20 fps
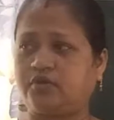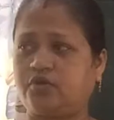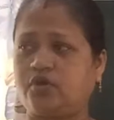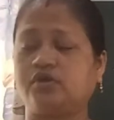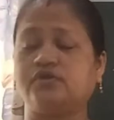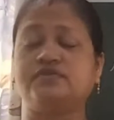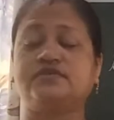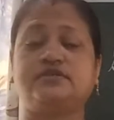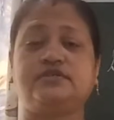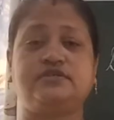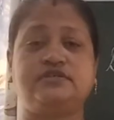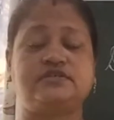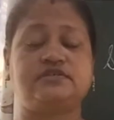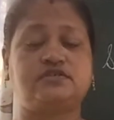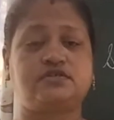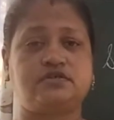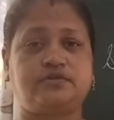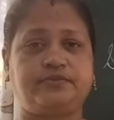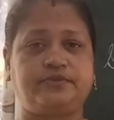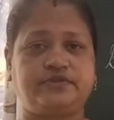cause a
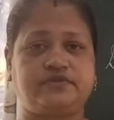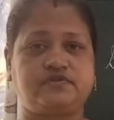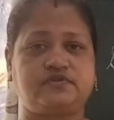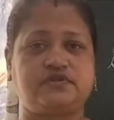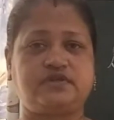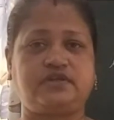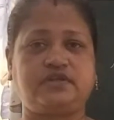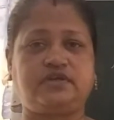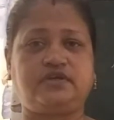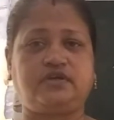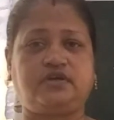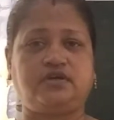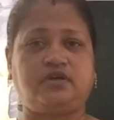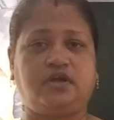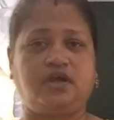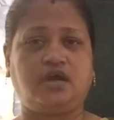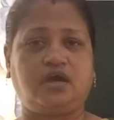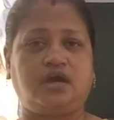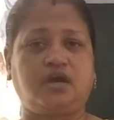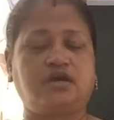disturbance in the
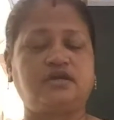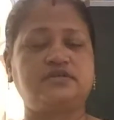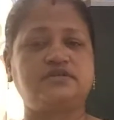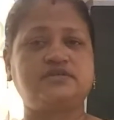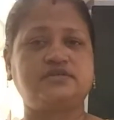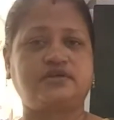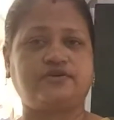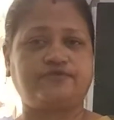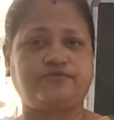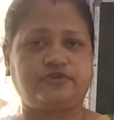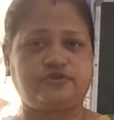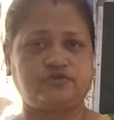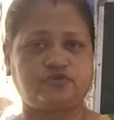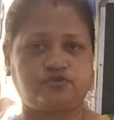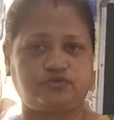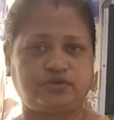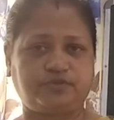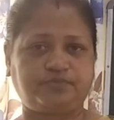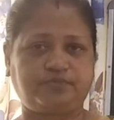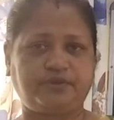earth's surface
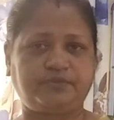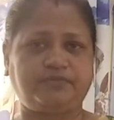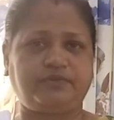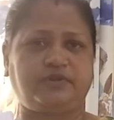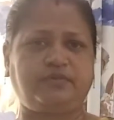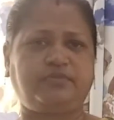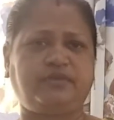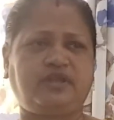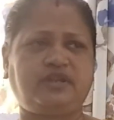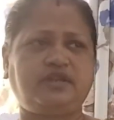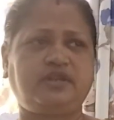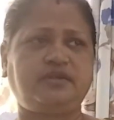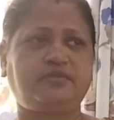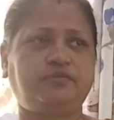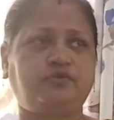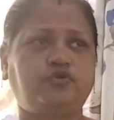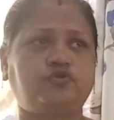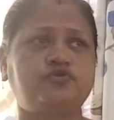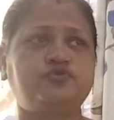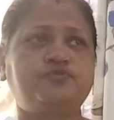to the people, mainly
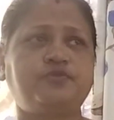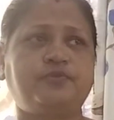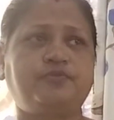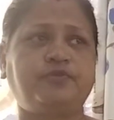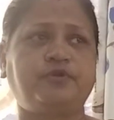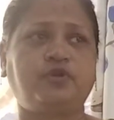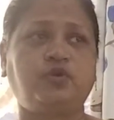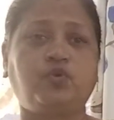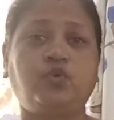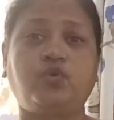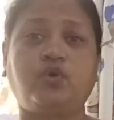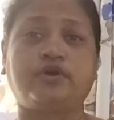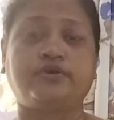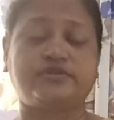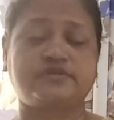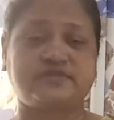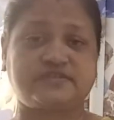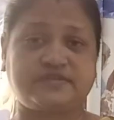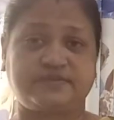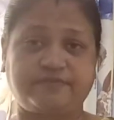those people who are
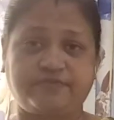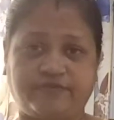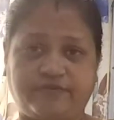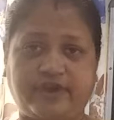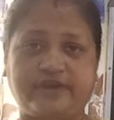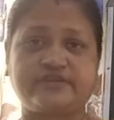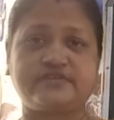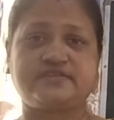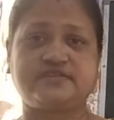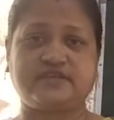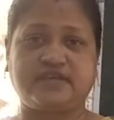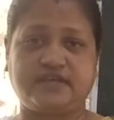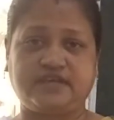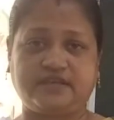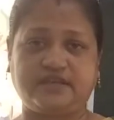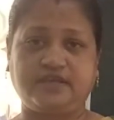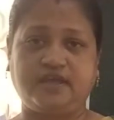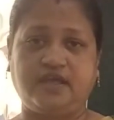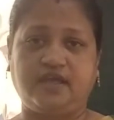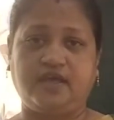fair
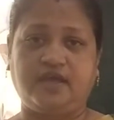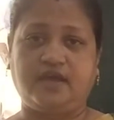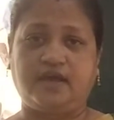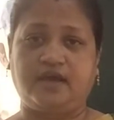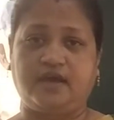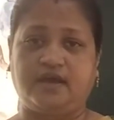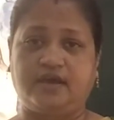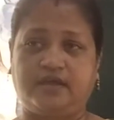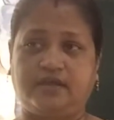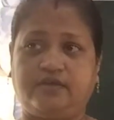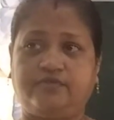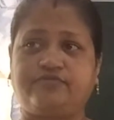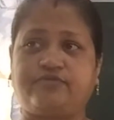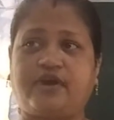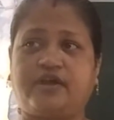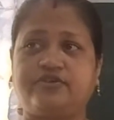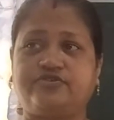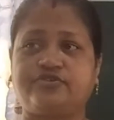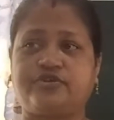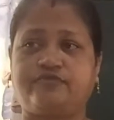skinned. If
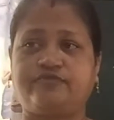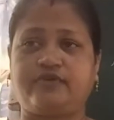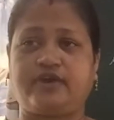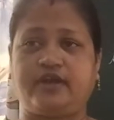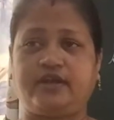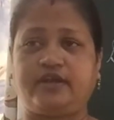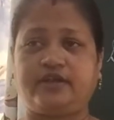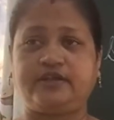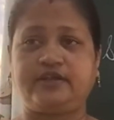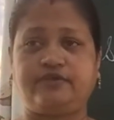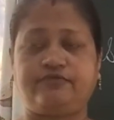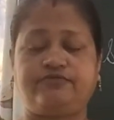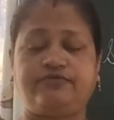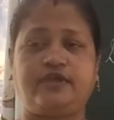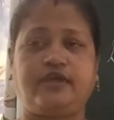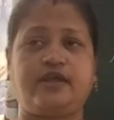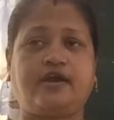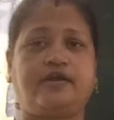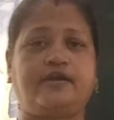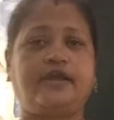
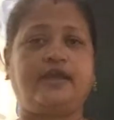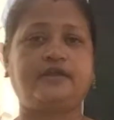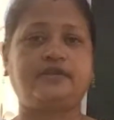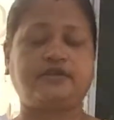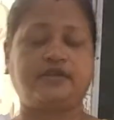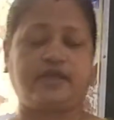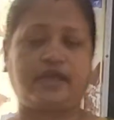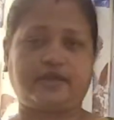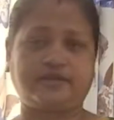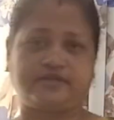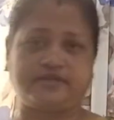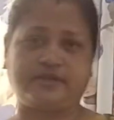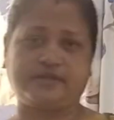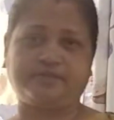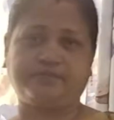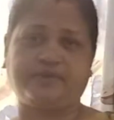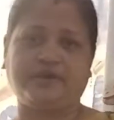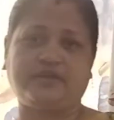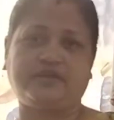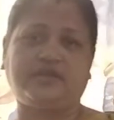they are
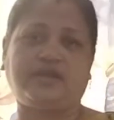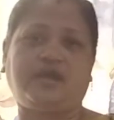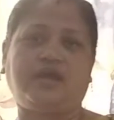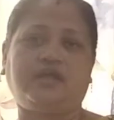attacked by the